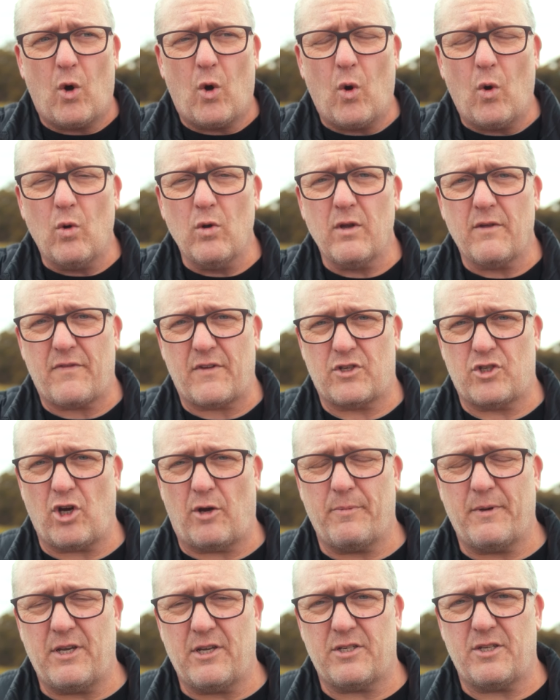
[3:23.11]
all of the
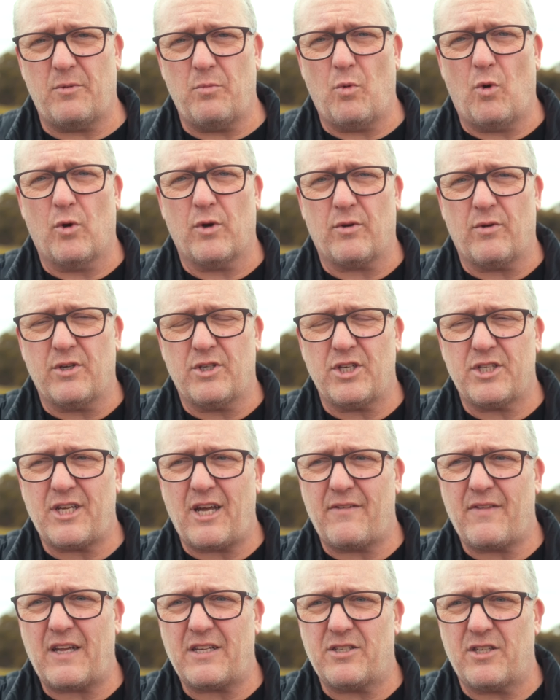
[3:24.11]
choppiness in water and just
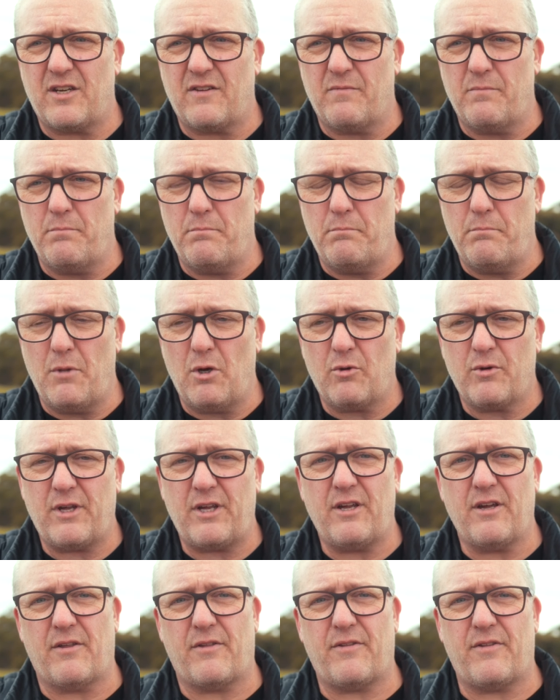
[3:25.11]
have that sort of
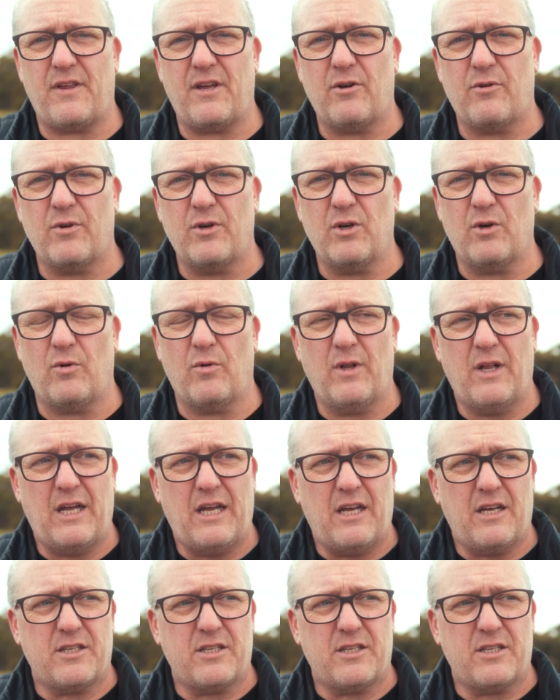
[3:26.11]
milky, ethereal,